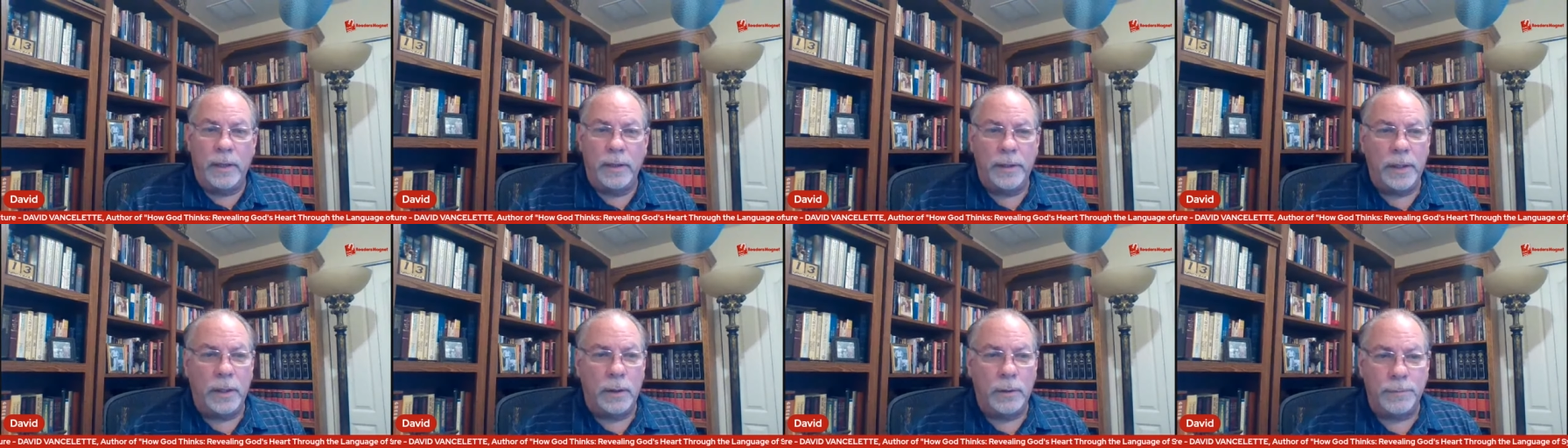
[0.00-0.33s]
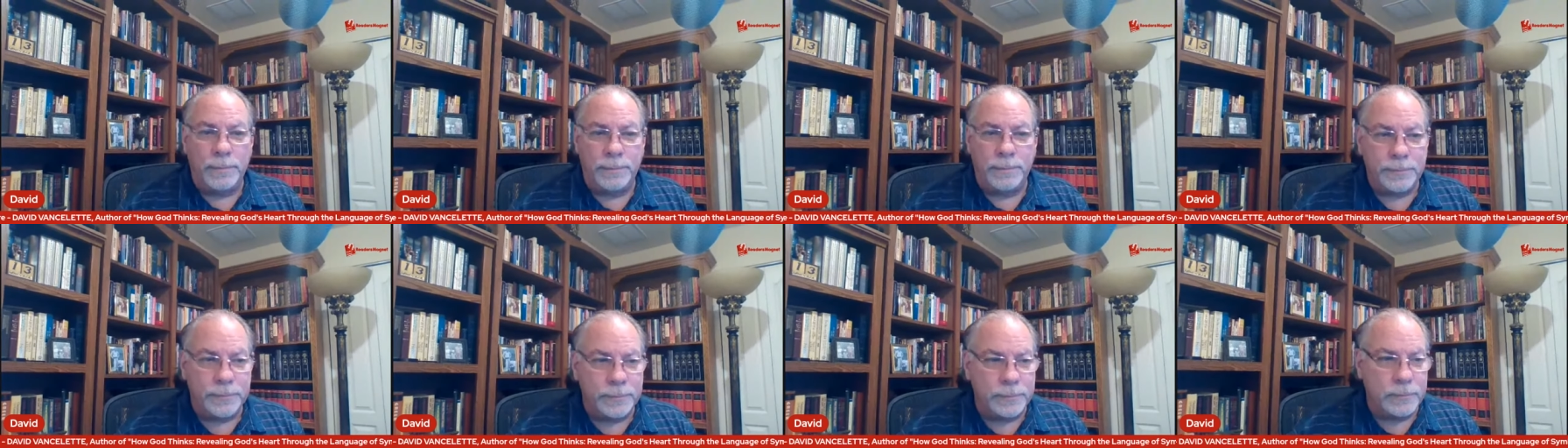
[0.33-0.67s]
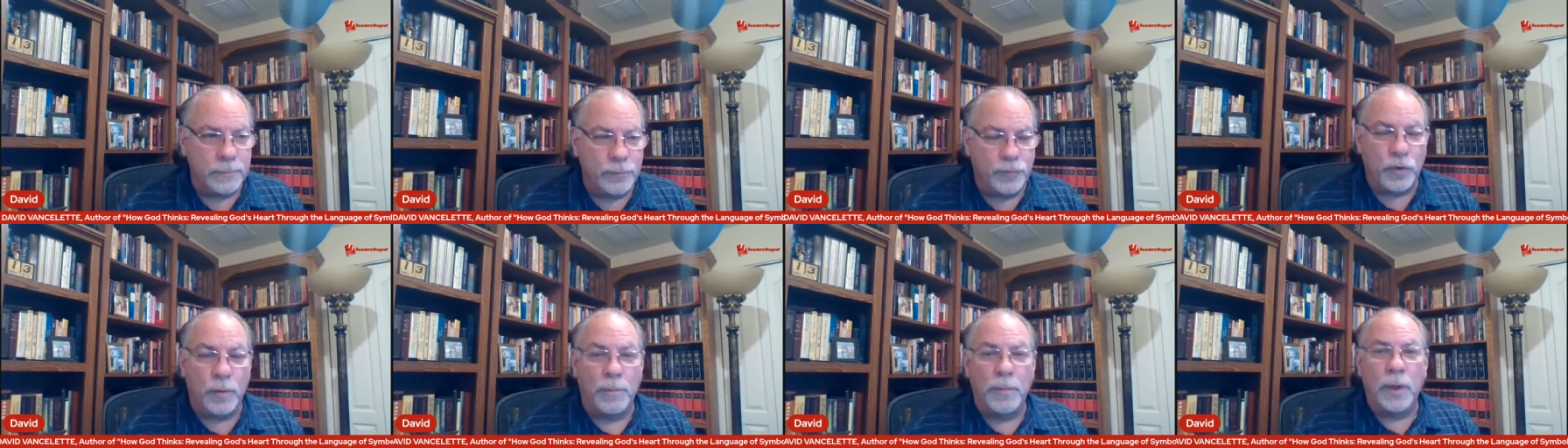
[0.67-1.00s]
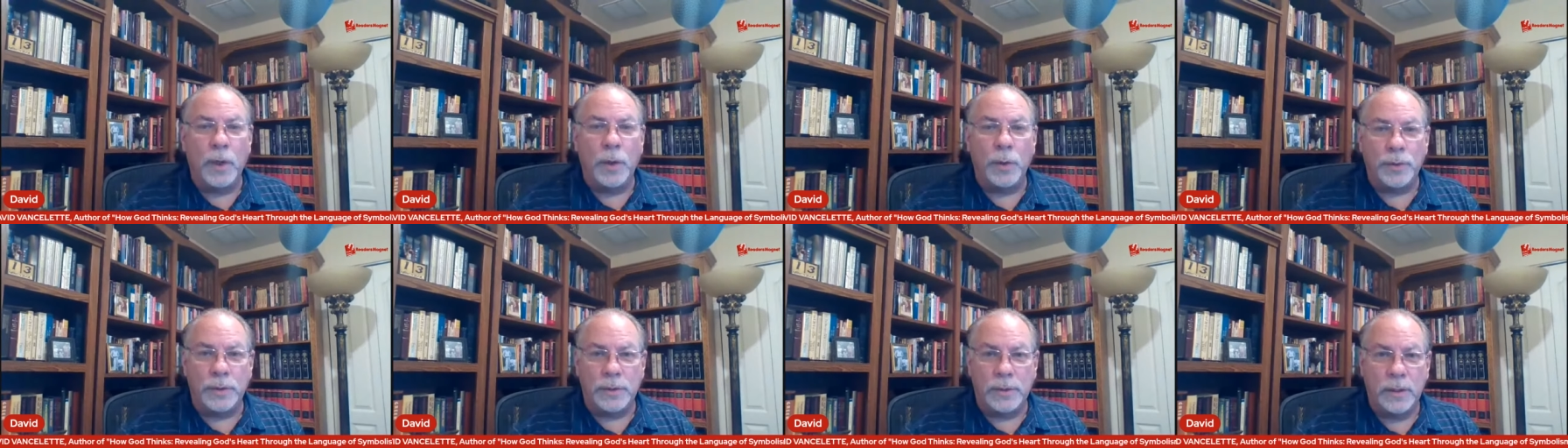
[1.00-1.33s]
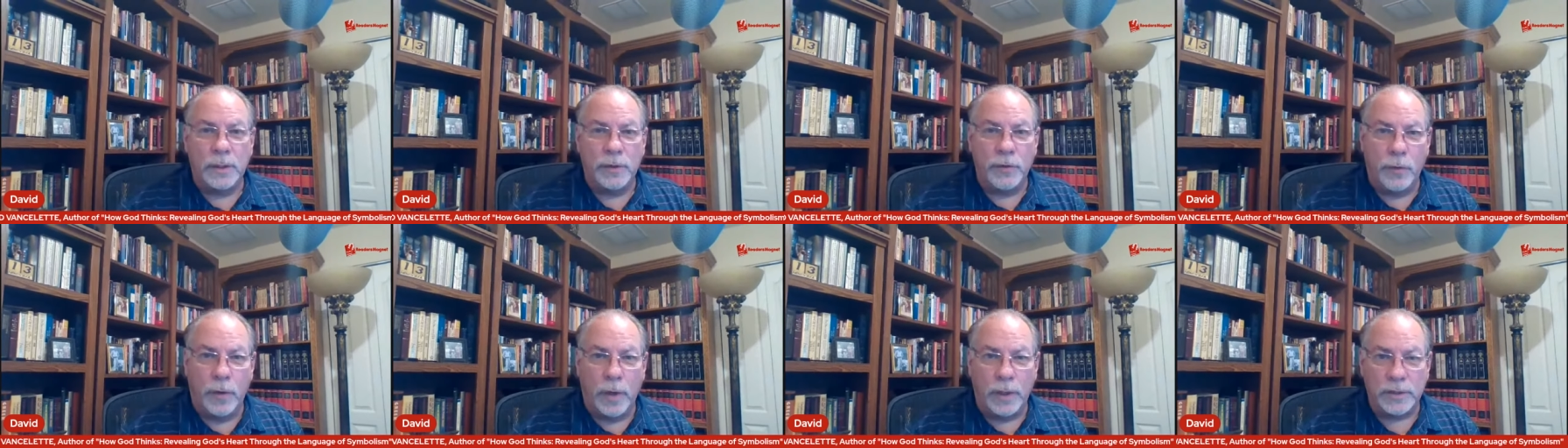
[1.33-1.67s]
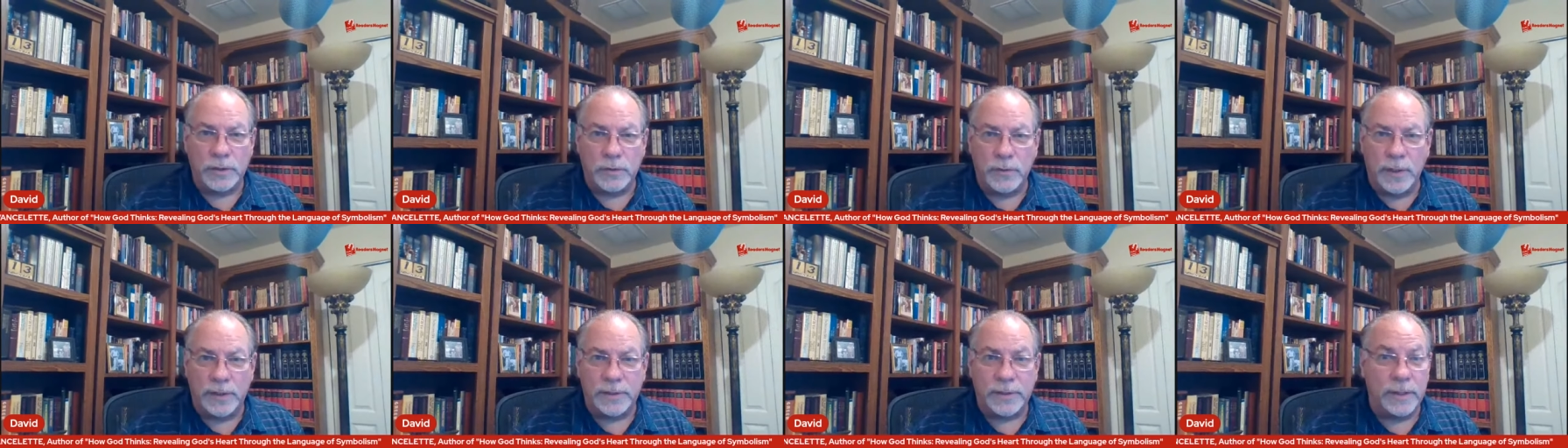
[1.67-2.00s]
you know promote
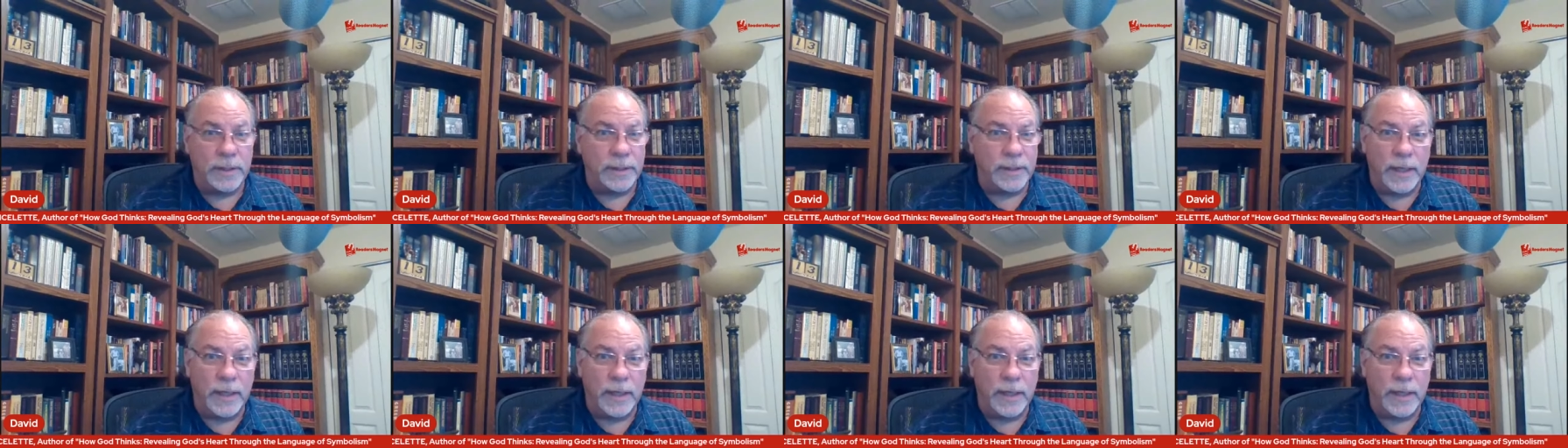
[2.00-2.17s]
cross dressing.